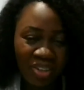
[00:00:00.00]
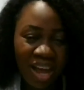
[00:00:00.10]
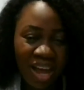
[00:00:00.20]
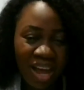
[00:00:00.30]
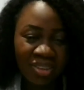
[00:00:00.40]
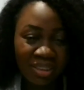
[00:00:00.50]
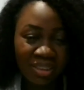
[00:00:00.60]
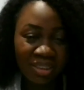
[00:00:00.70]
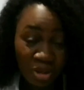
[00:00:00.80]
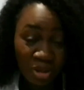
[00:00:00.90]
That's about
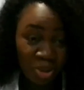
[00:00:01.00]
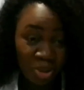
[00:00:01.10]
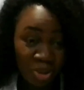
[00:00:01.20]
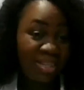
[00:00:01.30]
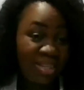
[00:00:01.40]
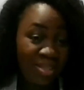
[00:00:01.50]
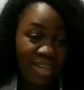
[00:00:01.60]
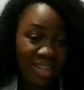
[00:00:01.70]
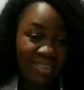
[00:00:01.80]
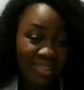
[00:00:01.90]
3,000
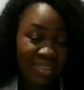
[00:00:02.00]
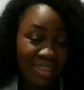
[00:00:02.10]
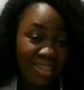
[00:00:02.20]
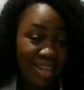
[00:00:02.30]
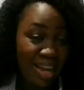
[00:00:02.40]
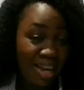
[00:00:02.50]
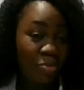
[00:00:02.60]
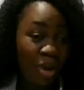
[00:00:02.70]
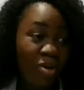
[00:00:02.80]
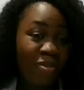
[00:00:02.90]
US dollars.
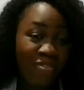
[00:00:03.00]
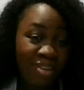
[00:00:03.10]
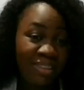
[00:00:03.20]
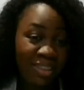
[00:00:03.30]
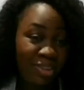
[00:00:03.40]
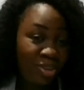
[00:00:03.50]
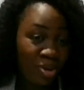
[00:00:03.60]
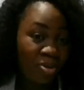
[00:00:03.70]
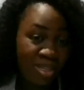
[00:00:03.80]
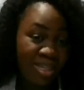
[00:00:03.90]
And when converted
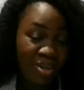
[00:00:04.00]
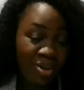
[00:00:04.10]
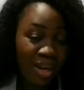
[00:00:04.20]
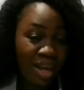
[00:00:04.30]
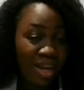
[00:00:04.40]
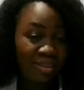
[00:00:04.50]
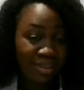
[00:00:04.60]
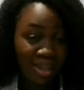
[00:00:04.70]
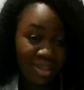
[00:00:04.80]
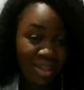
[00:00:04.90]
to Aussie
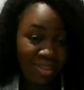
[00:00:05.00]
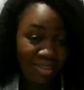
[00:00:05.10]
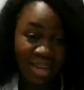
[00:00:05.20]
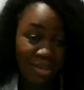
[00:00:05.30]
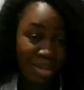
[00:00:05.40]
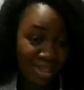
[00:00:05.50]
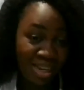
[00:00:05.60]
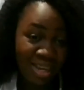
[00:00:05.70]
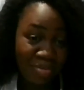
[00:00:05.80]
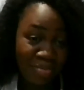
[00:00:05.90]
dollars, I
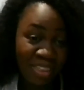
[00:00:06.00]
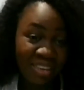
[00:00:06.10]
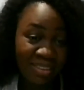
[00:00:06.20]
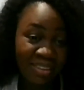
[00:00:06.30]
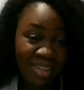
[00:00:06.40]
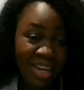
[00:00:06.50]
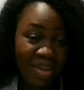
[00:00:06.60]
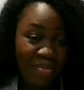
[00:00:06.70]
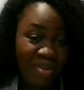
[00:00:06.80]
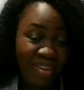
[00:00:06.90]
think I mentioned in that
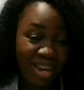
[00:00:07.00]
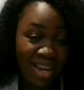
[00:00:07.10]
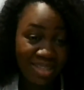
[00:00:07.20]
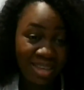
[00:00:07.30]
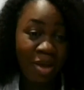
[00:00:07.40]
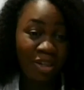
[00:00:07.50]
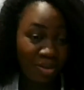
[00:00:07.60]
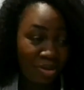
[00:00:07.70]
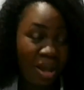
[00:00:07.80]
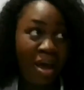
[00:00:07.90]
email that it's
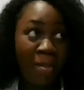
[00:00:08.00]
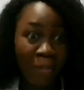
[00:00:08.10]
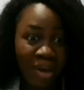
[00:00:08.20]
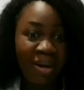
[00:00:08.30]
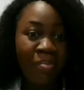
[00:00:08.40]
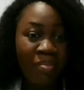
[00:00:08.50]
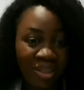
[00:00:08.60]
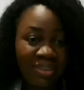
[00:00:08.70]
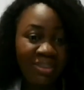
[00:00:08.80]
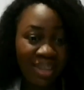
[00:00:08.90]
about a
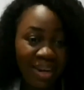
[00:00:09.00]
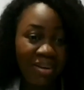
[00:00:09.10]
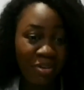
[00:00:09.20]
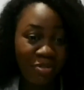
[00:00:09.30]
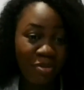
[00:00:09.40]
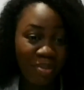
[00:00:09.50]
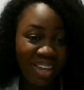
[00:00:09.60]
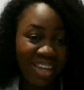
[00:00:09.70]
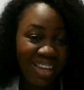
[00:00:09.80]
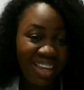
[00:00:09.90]
month's salary for me.